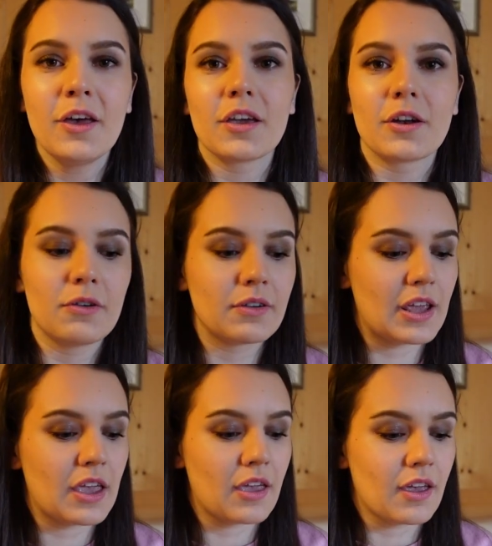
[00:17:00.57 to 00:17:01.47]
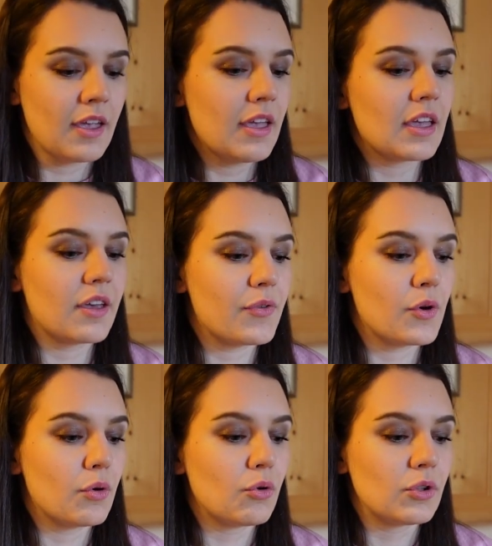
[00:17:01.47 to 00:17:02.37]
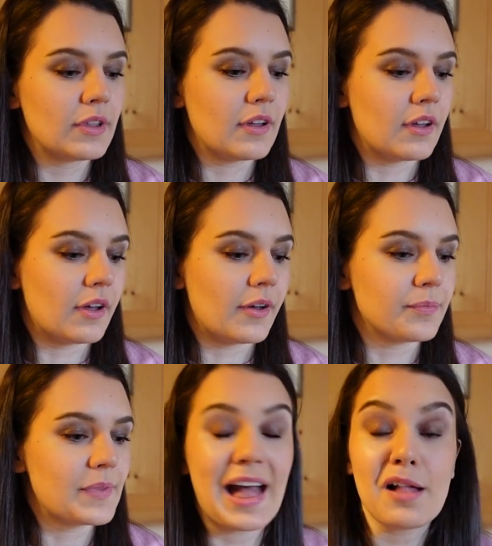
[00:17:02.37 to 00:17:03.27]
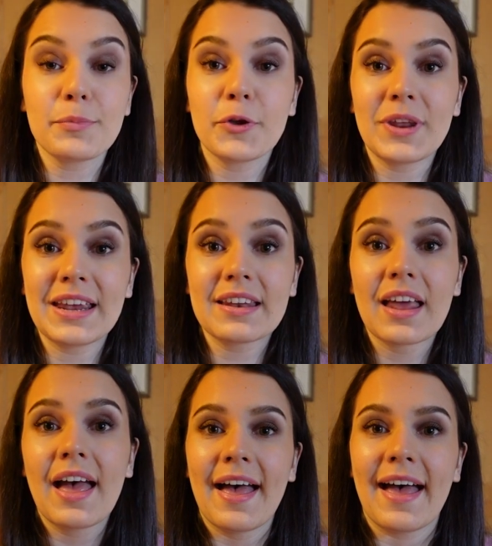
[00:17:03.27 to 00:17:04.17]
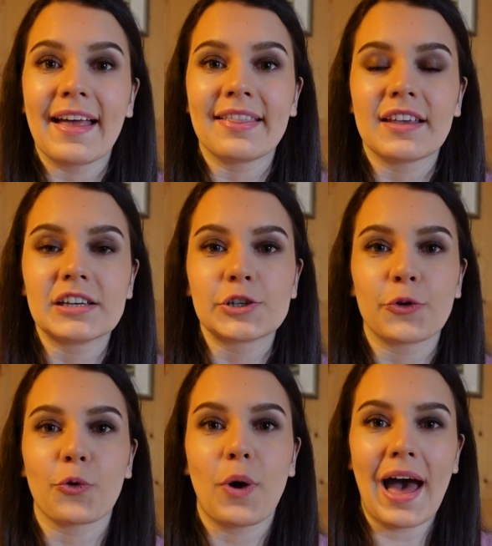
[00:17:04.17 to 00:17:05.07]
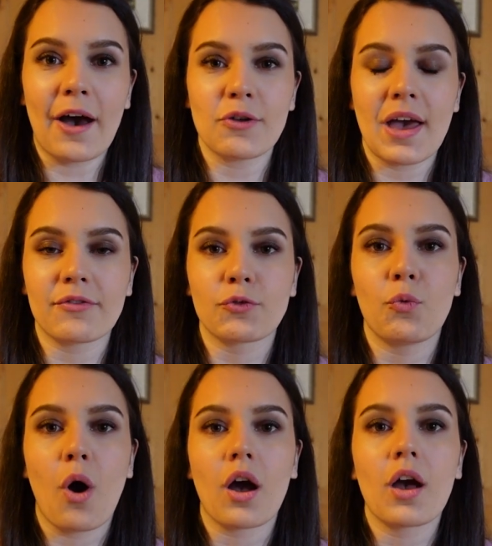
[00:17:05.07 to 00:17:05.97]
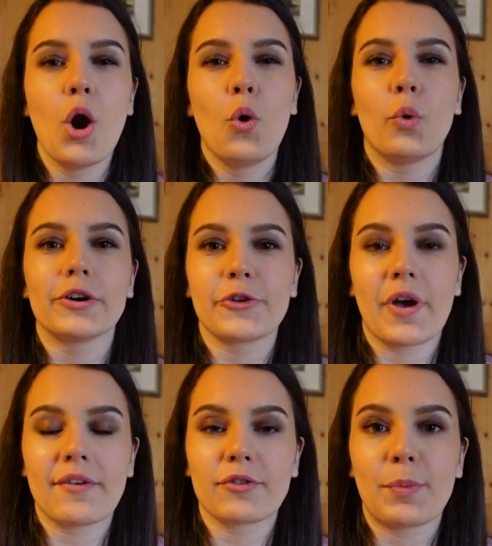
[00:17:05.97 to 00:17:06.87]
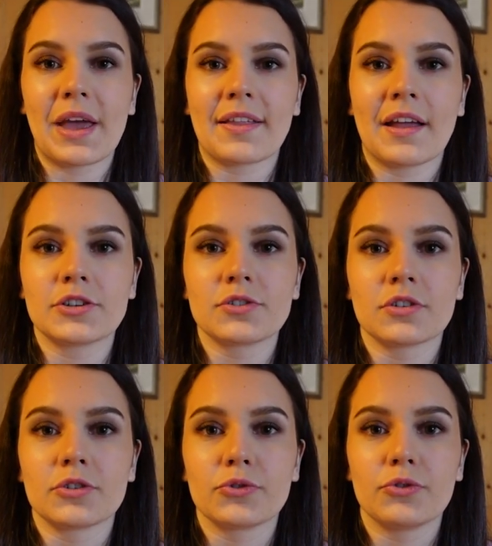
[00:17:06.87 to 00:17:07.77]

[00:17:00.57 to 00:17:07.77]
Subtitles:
You know, they give you all the help you need and they show you how you have to walk, what you have to pay attention to.